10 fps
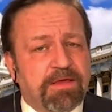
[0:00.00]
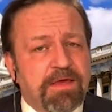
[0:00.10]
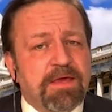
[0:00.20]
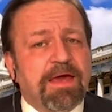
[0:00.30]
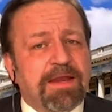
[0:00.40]

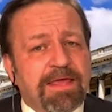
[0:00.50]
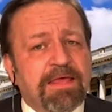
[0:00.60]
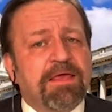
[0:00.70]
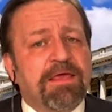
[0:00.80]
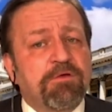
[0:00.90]
Right. And here,
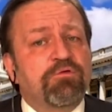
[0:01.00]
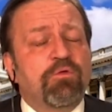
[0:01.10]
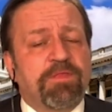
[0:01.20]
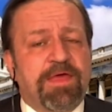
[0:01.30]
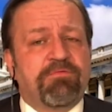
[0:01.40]
here's all
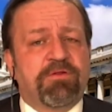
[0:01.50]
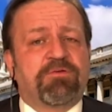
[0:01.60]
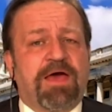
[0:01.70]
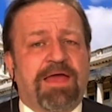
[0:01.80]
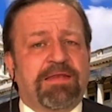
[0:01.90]
the evidence
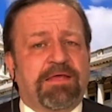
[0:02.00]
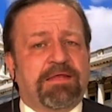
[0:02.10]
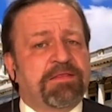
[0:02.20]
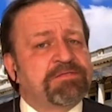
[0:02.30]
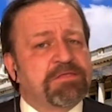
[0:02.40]
I need.
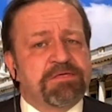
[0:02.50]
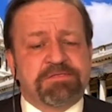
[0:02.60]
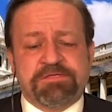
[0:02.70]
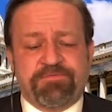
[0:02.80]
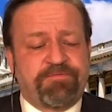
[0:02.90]
And this, this
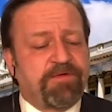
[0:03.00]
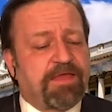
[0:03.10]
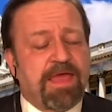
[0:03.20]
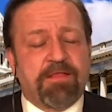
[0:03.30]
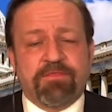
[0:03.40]
is
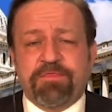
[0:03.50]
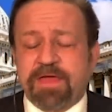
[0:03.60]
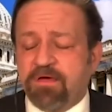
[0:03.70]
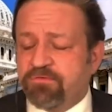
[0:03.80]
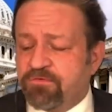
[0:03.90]
forget the
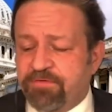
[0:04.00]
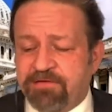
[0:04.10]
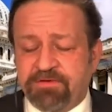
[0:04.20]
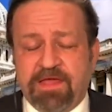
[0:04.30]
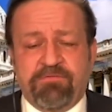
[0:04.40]
thousands of
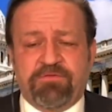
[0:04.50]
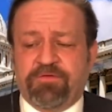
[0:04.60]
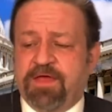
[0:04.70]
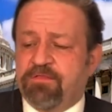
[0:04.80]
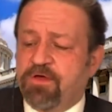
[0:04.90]
affidavits,
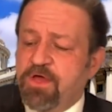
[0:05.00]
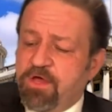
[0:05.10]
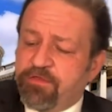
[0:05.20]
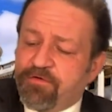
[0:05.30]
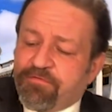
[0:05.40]
forget the,
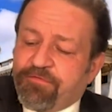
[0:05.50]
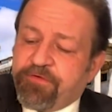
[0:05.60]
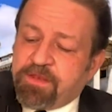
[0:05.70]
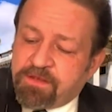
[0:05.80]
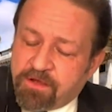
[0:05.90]
the
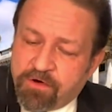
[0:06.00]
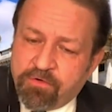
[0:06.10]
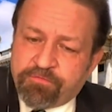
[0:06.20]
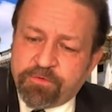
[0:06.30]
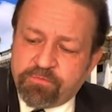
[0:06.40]

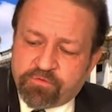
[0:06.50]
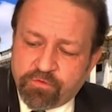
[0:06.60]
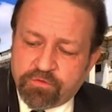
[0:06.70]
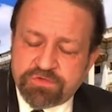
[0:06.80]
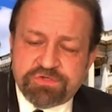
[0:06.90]
video from
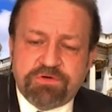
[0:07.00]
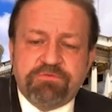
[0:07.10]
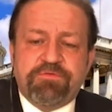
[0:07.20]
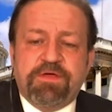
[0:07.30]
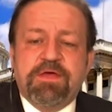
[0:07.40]
Georgia
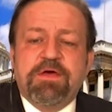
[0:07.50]
of the,